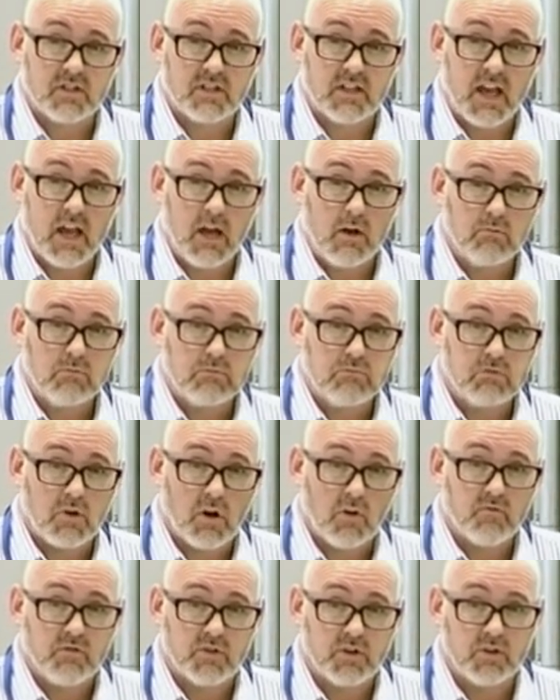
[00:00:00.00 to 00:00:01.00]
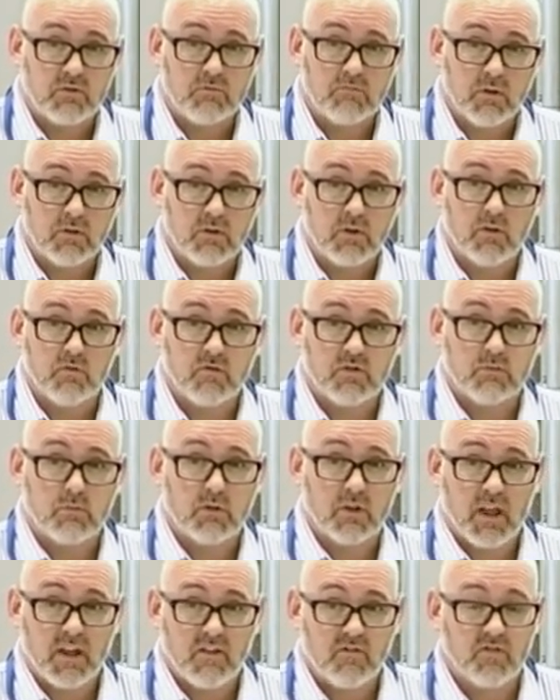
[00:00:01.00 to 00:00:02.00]
as to how confident and
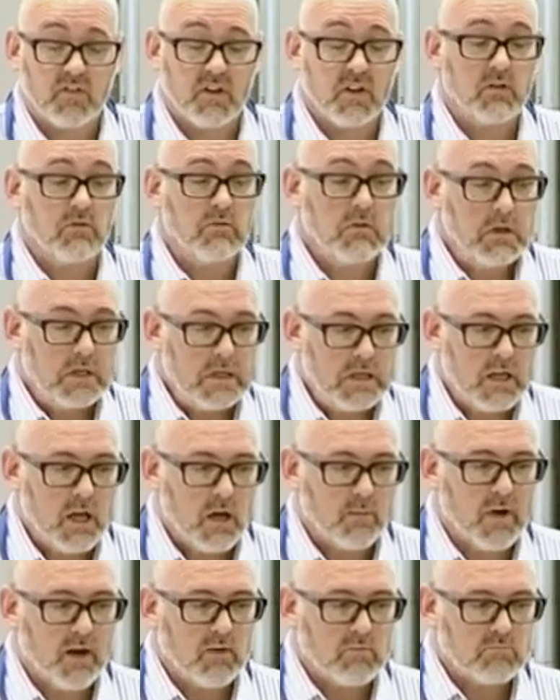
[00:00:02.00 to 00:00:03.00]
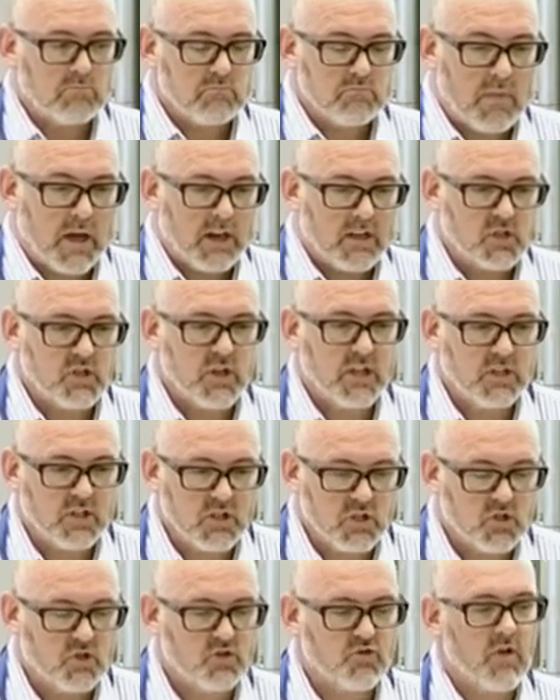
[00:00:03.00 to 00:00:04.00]
comfortable they feel about managing
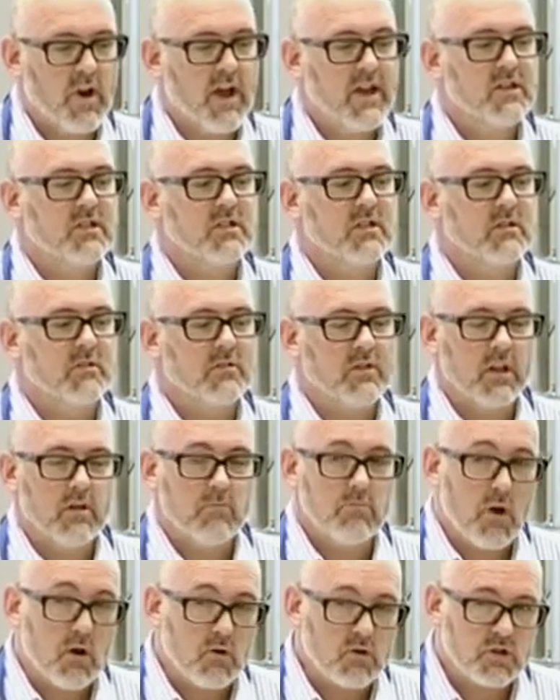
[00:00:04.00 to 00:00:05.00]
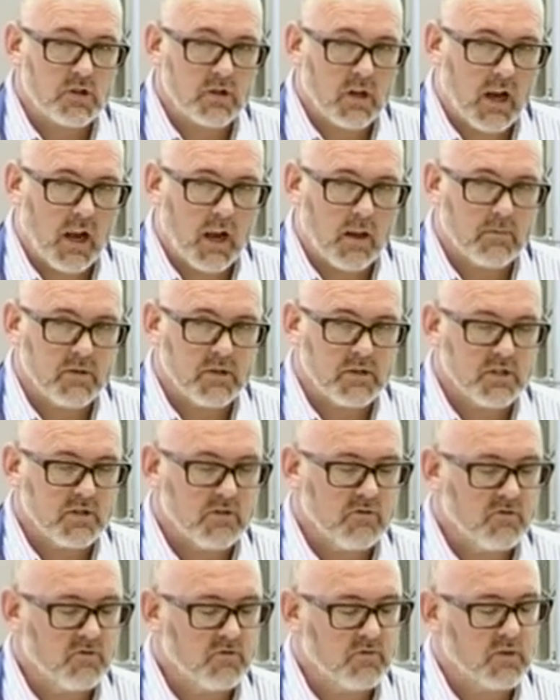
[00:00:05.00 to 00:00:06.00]
distress and the emotional element
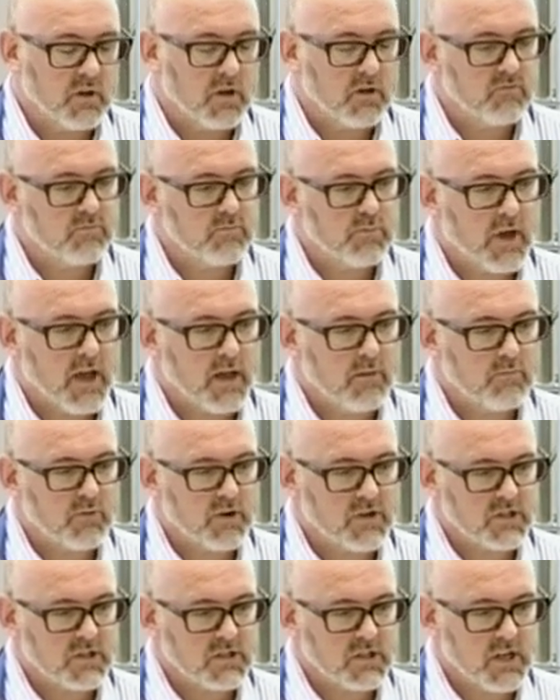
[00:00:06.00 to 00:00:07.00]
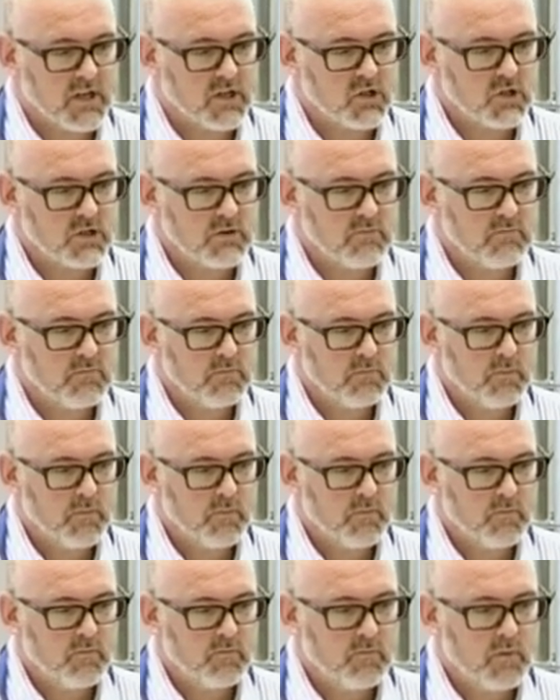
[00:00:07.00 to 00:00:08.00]
of pain presentation.
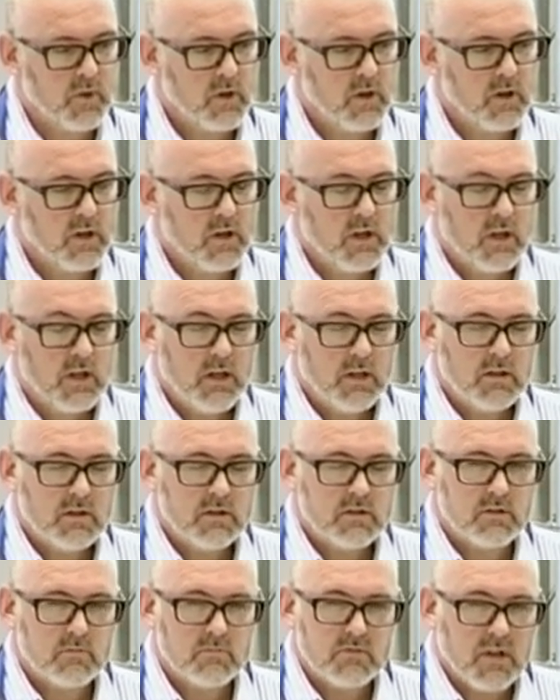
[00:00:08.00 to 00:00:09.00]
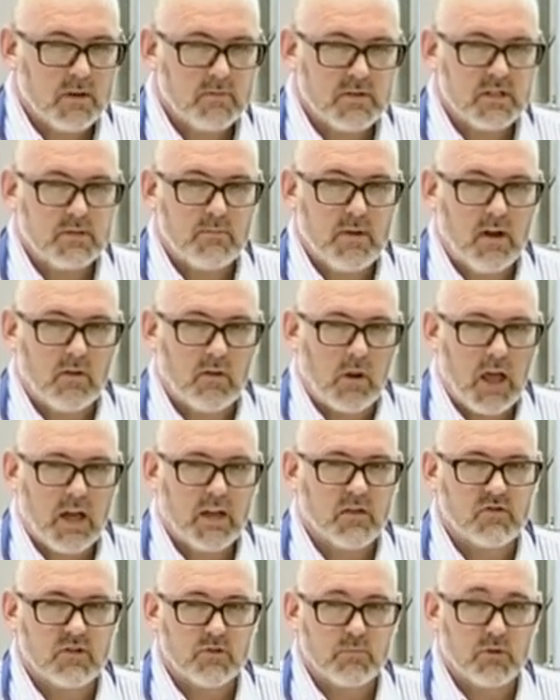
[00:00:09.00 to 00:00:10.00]
Sometimes it's about the
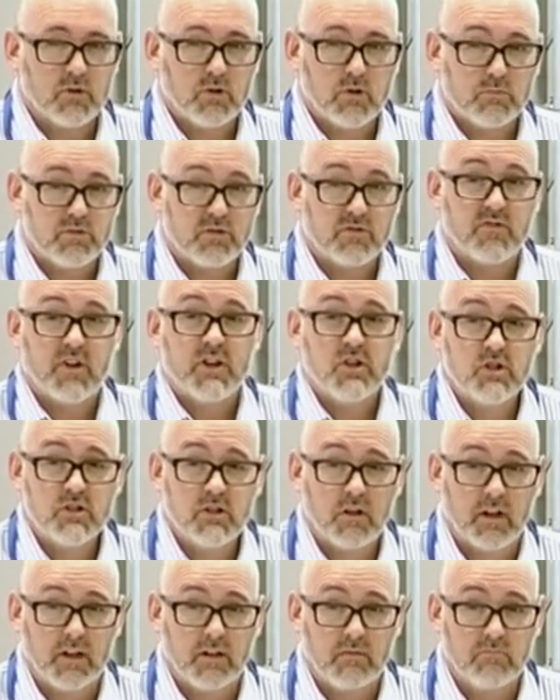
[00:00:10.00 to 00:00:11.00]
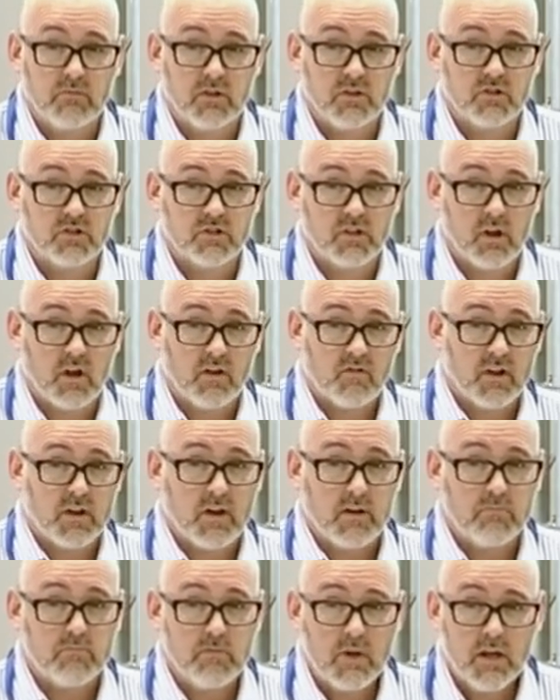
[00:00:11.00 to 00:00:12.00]
lack of support professionally. They just don't have any